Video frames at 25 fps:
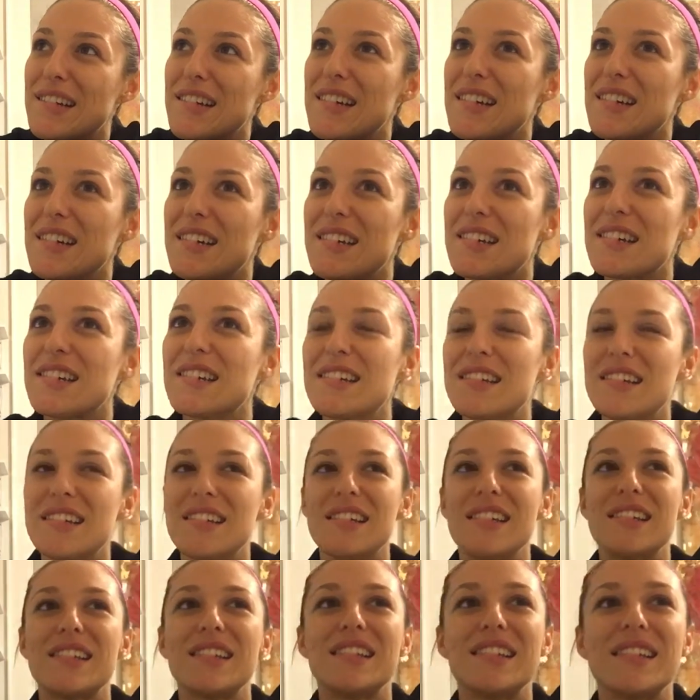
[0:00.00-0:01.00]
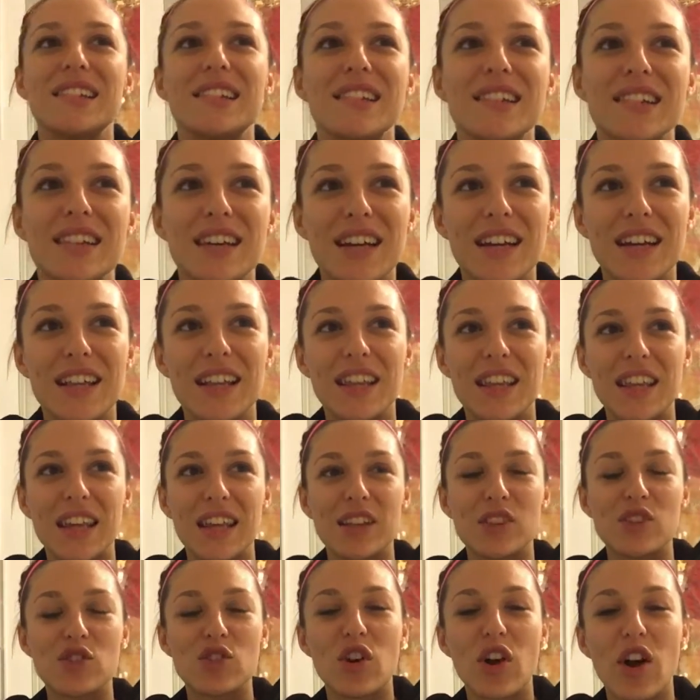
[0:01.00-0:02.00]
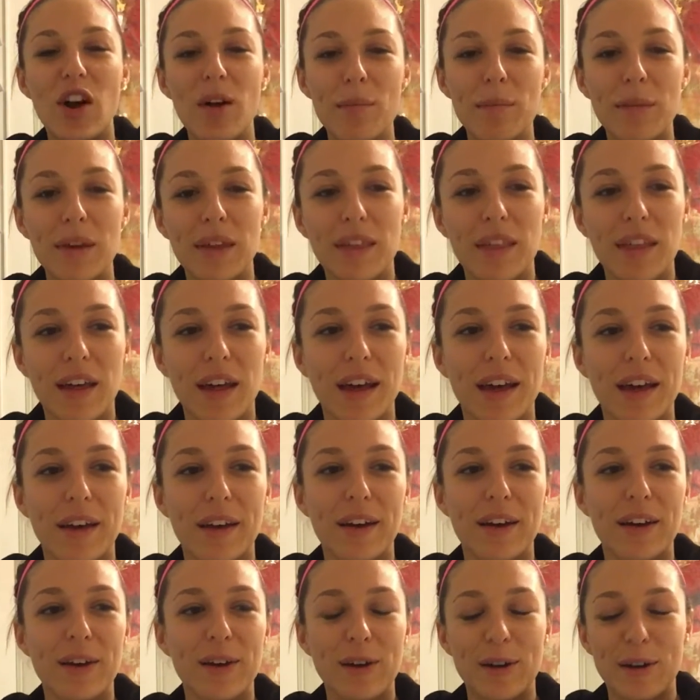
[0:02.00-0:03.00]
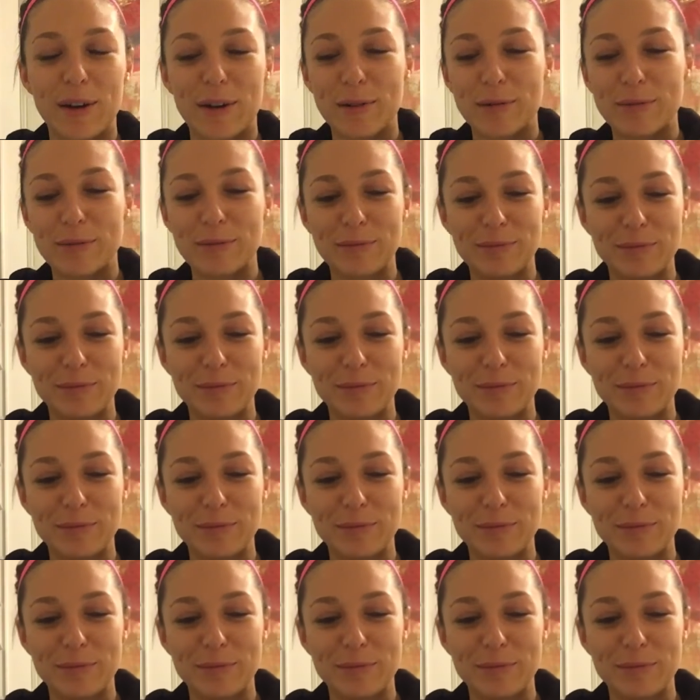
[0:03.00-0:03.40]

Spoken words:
and they taught me that, I